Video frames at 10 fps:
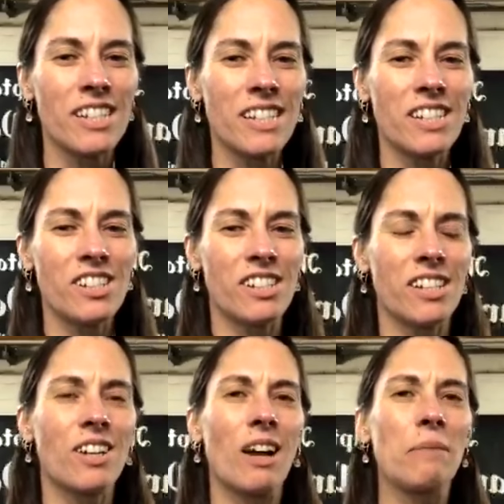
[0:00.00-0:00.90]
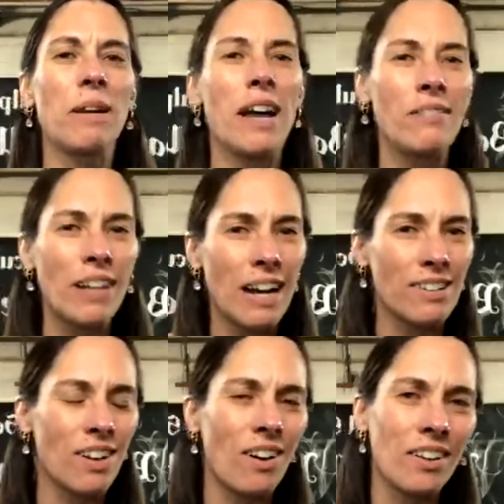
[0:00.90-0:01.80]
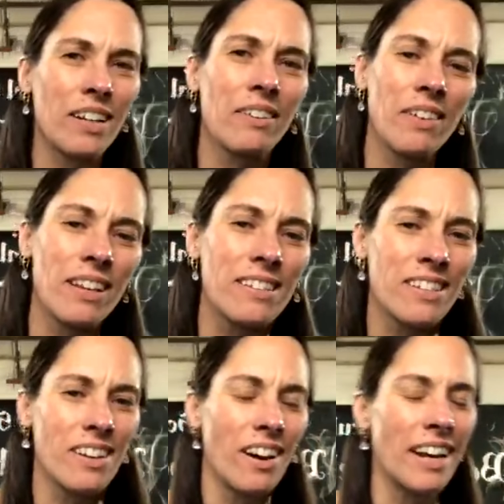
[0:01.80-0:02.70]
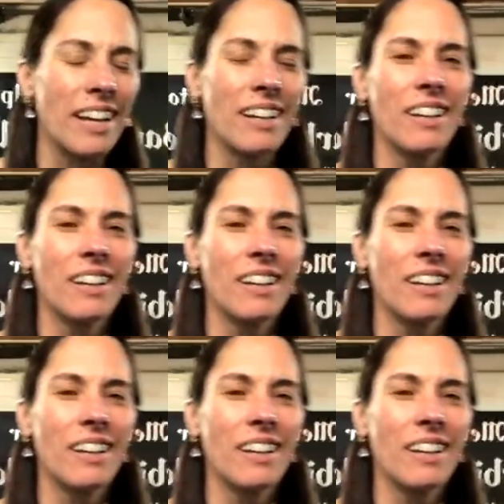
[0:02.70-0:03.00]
This is just incredible to have you guys all here with us tonight.